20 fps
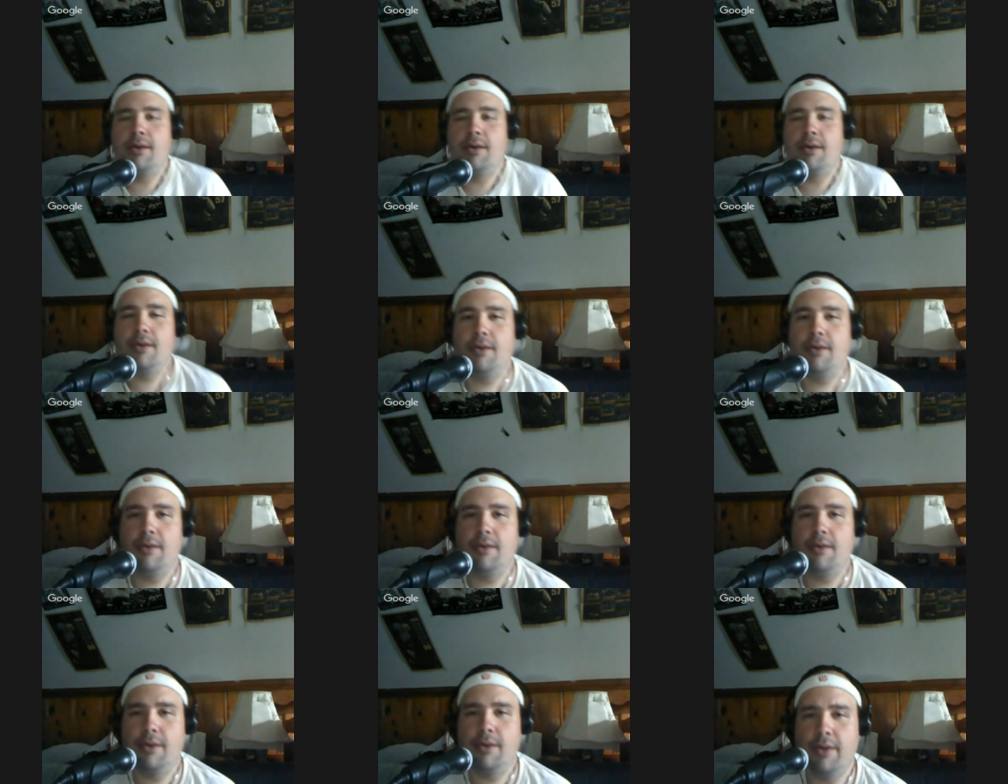
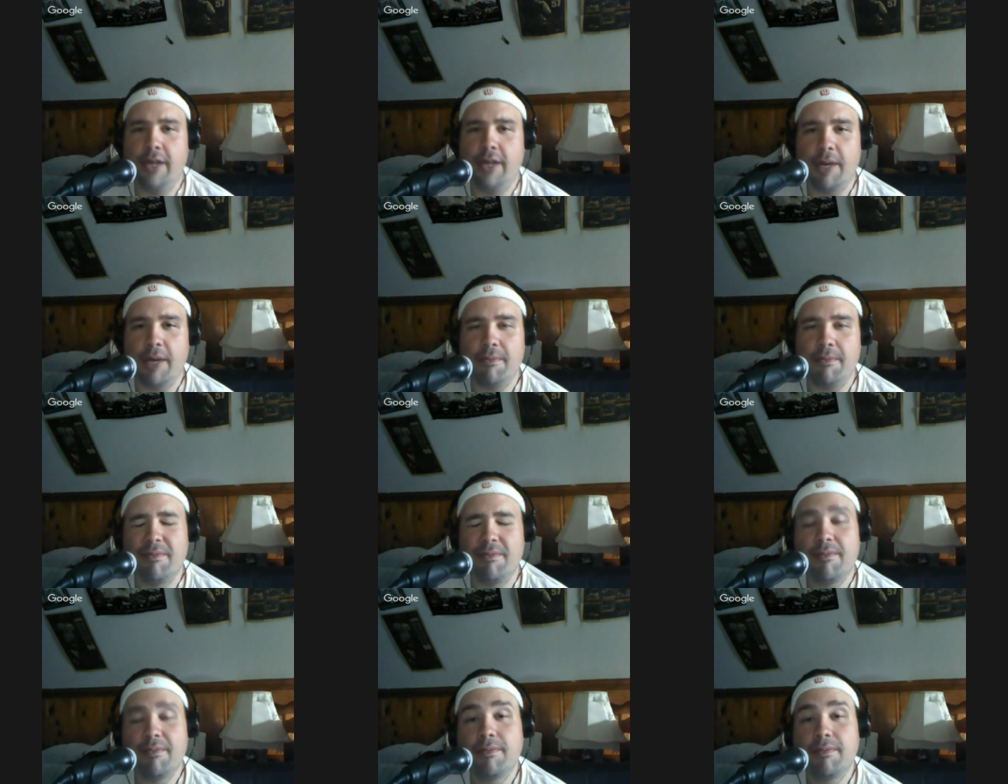Yep.
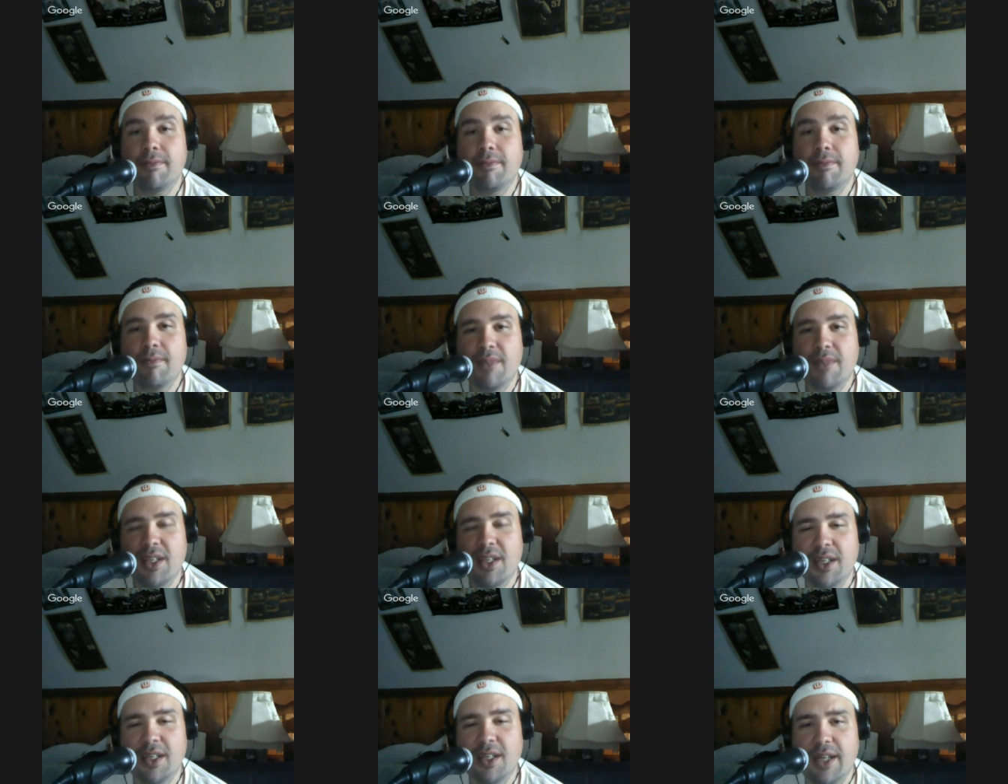
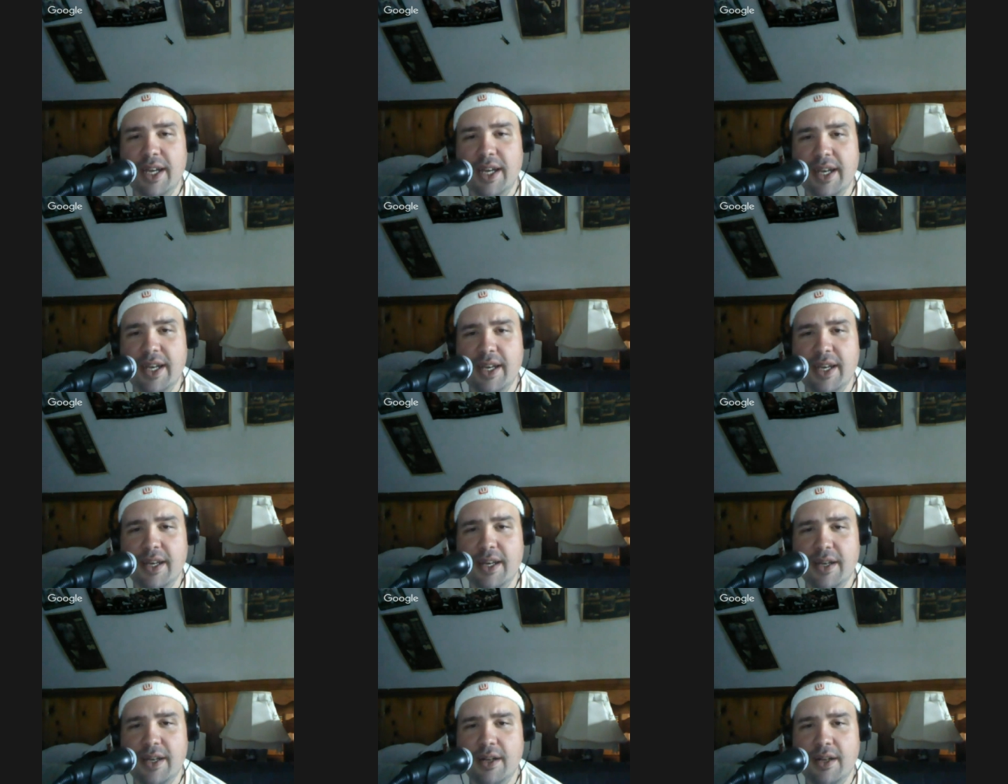
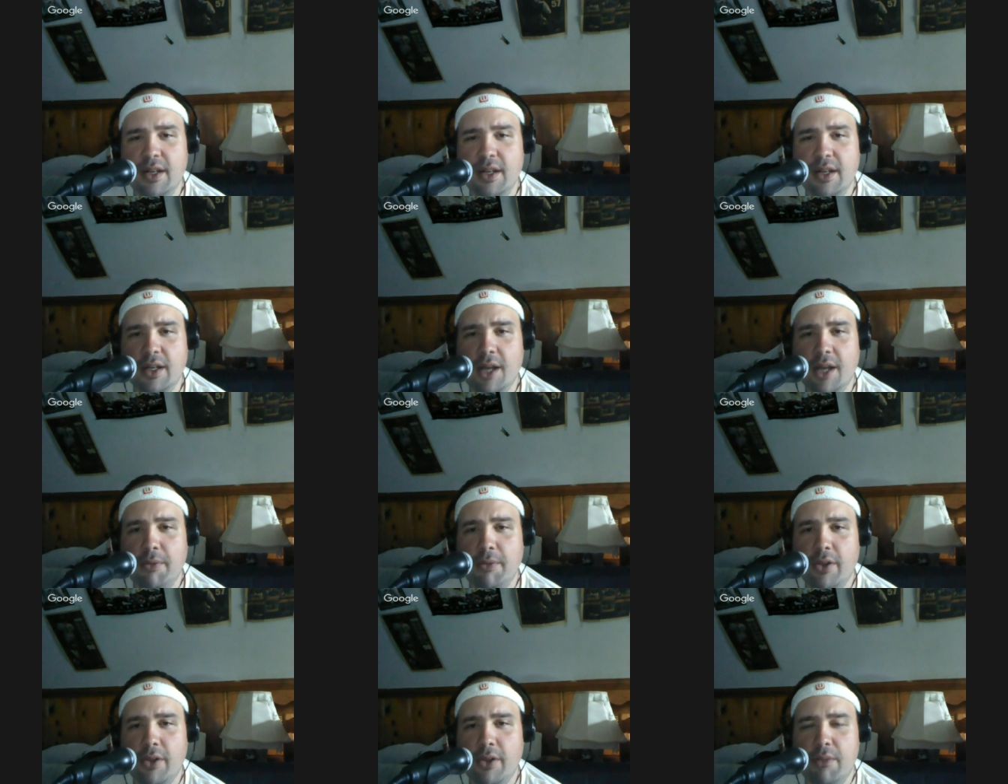And a
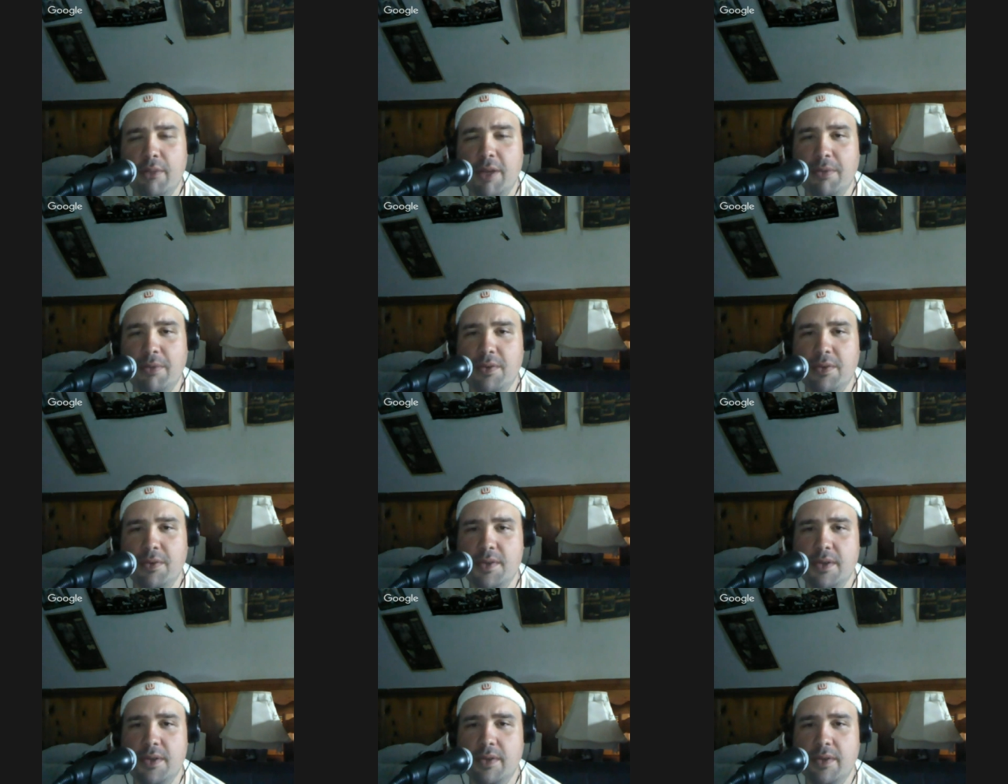couple other people
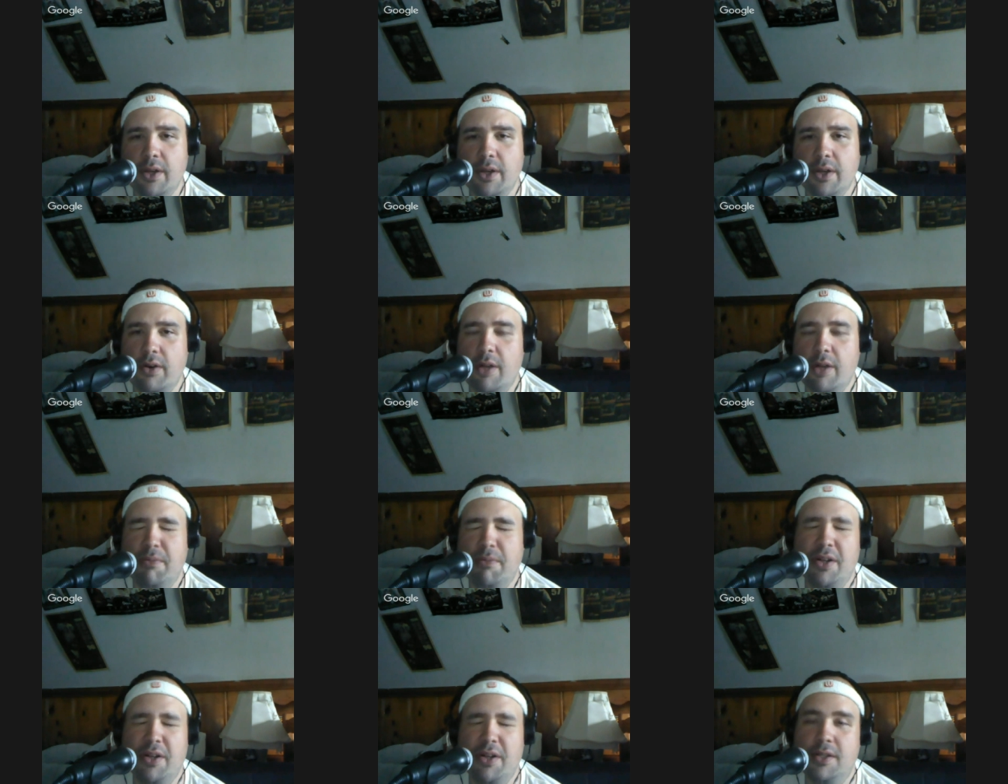too that are in
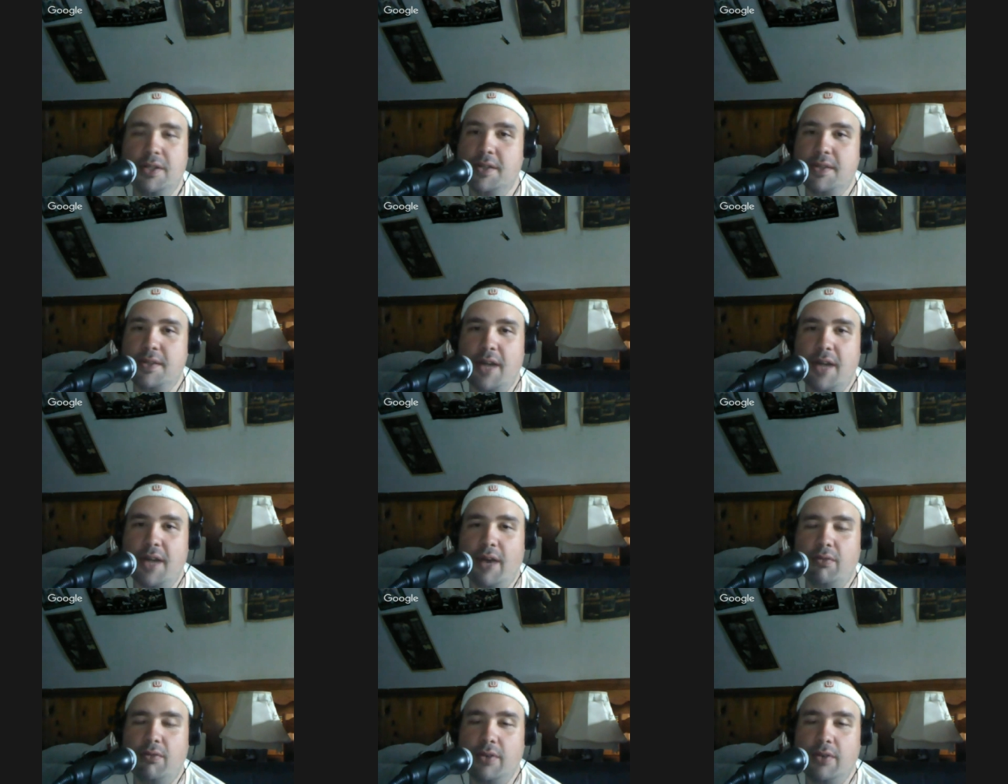it, but just
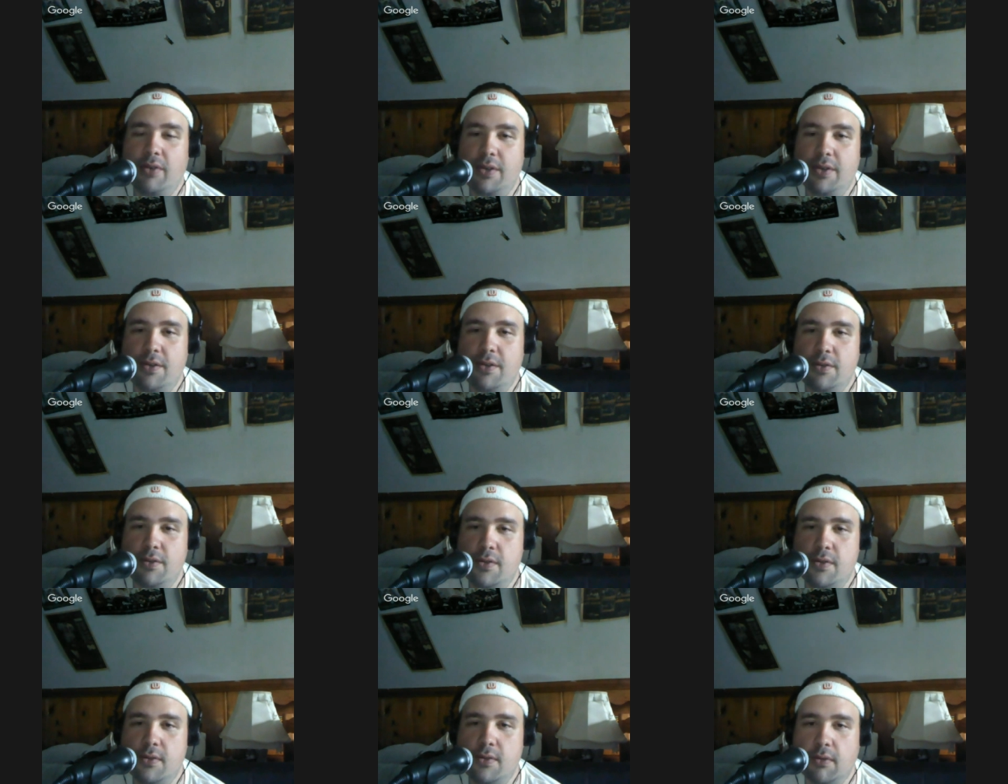not really too
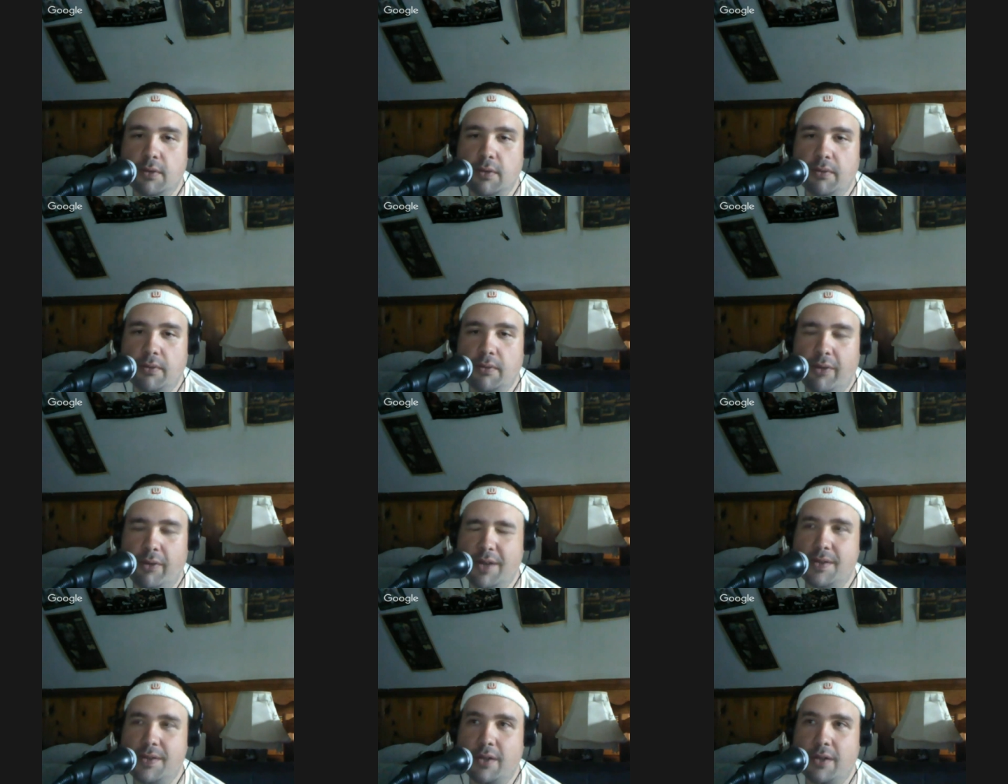sure of the
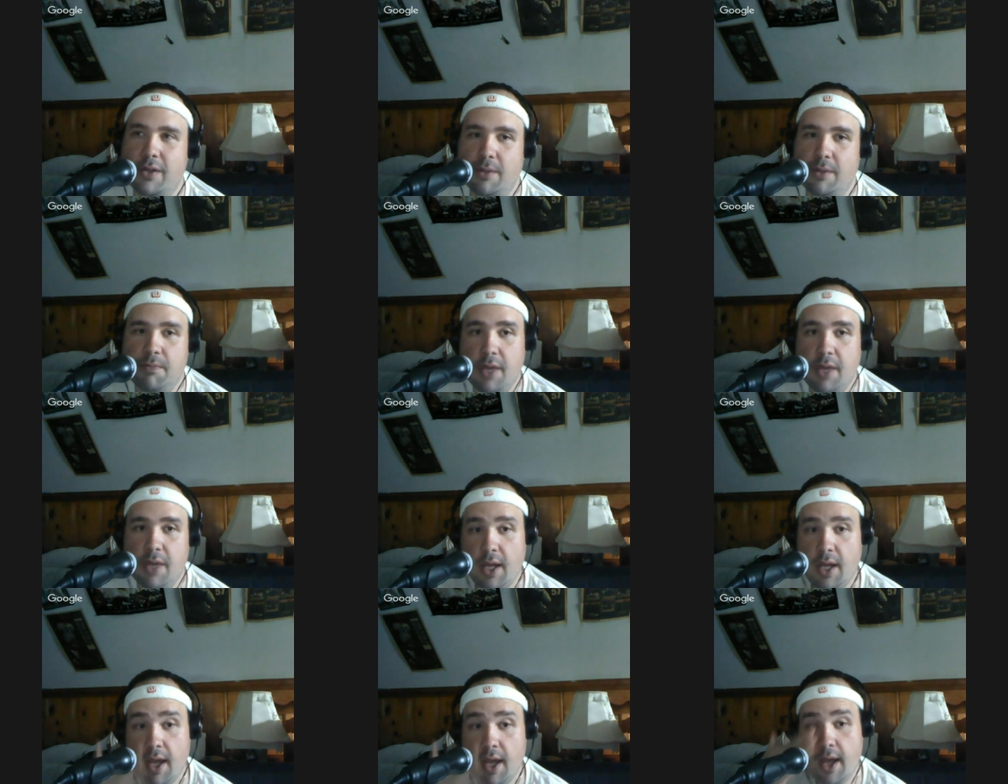rest of them.
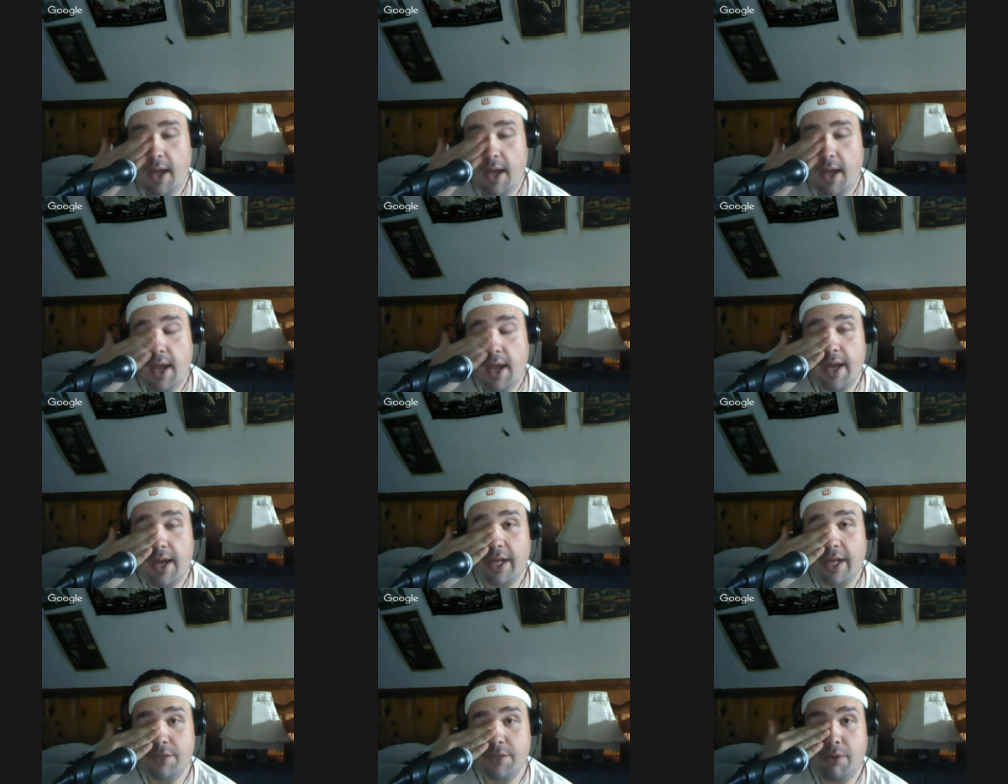
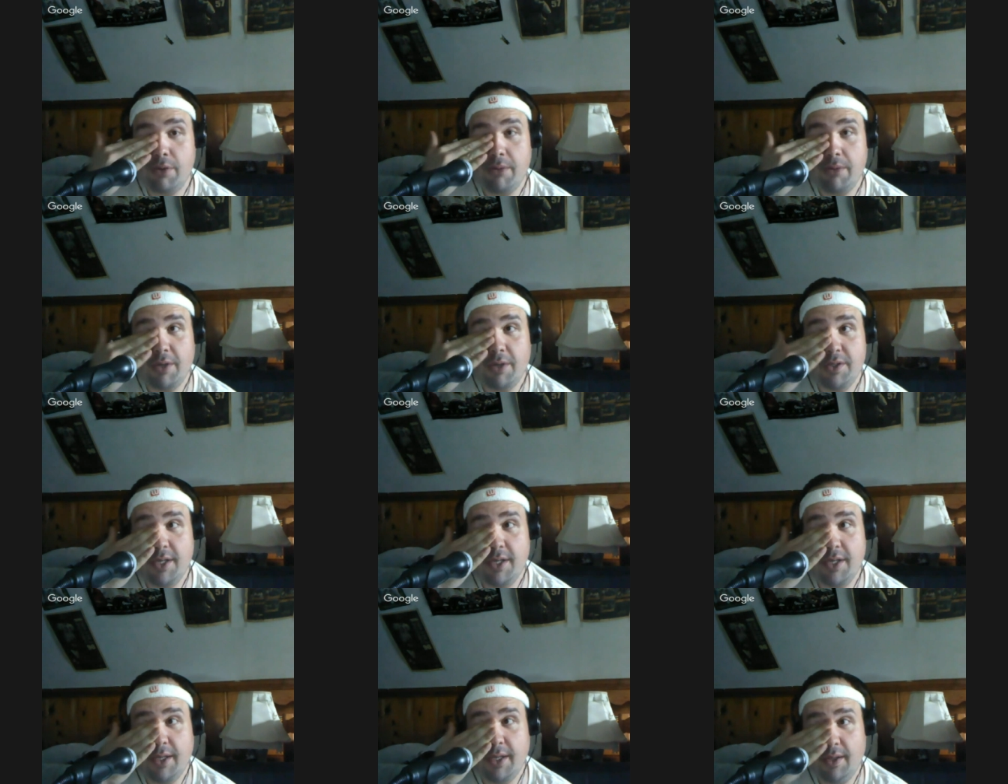And that's pretty
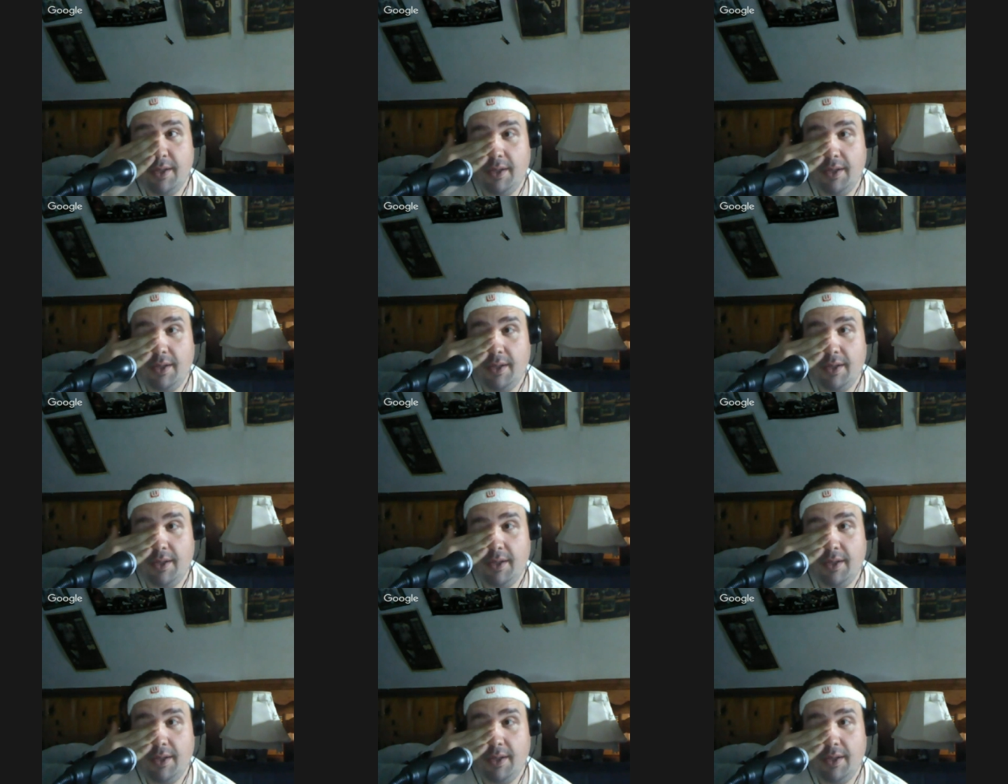much it.